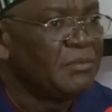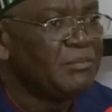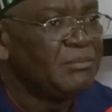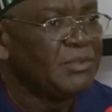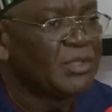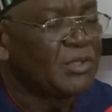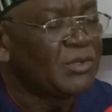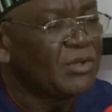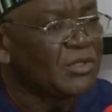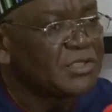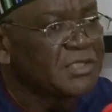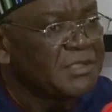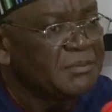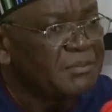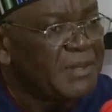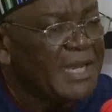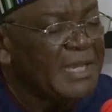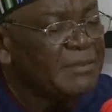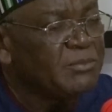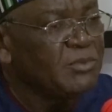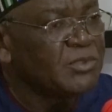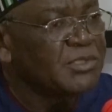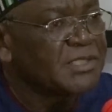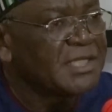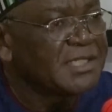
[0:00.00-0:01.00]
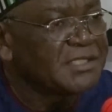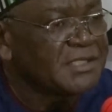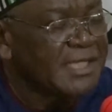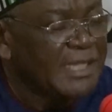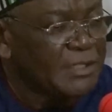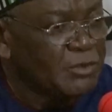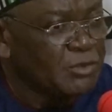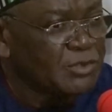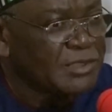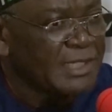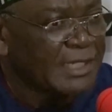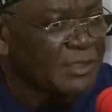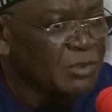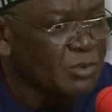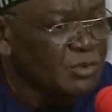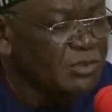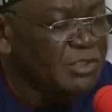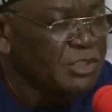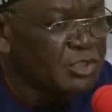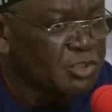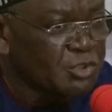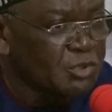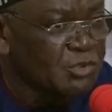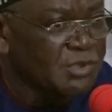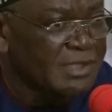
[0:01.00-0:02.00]
Because the Bible says that you shall know
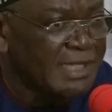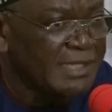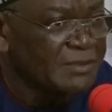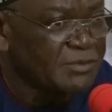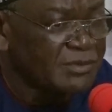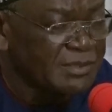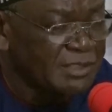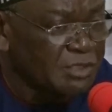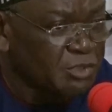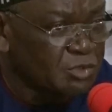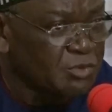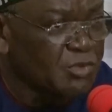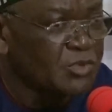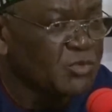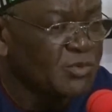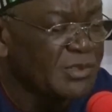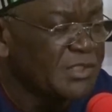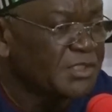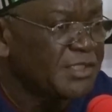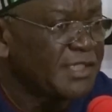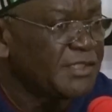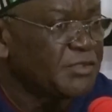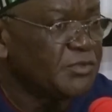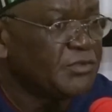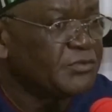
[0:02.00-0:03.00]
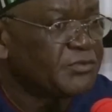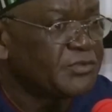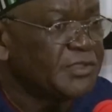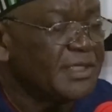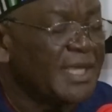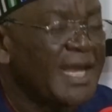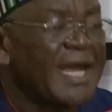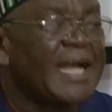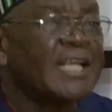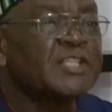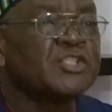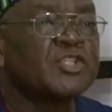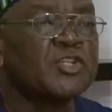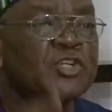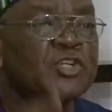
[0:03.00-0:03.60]
the truth and the truth will set you free. As